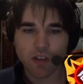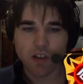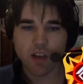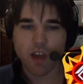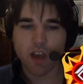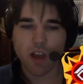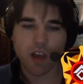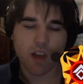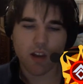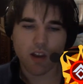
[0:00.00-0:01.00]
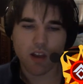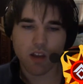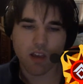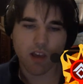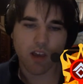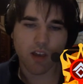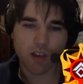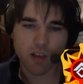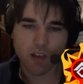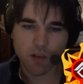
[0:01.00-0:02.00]
And, okay,
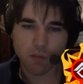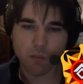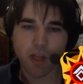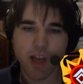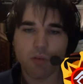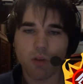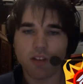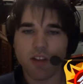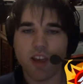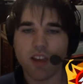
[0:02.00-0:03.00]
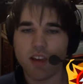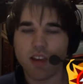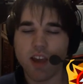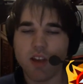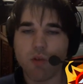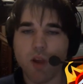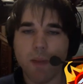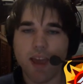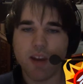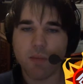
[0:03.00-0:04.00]
black will take it and
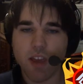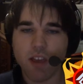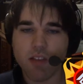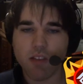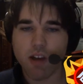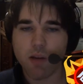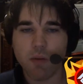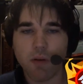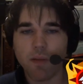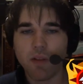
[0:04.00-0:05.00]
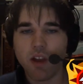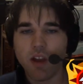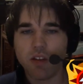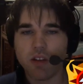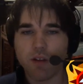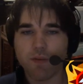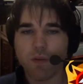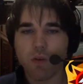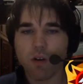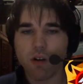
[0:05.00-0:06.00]
remain a piece up.
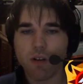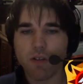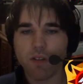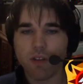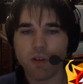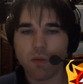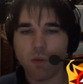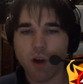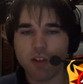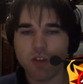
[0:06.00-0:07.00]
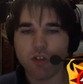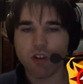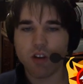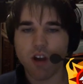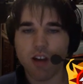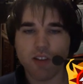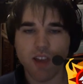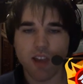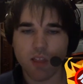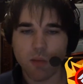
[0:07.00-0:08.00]
Therefore, white should not
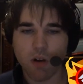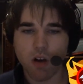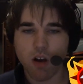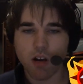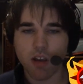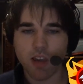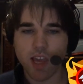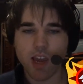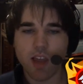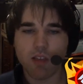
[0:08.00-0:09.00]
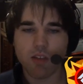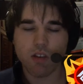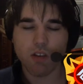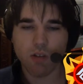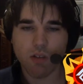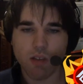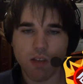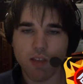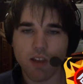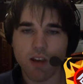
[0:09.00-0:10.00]
take the pawn. He needs to do
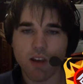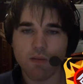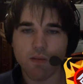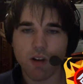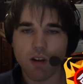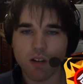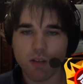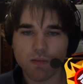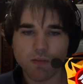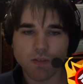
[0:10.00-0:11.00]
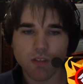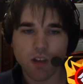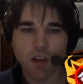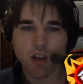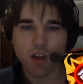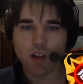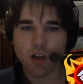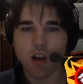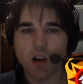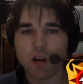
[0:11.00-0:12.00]
something different.
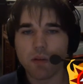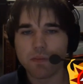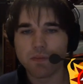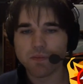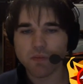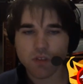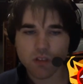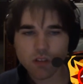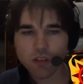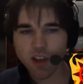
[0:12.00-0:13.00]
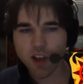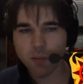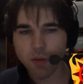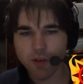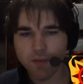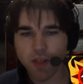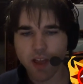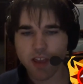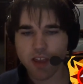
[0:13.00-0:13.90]
A move like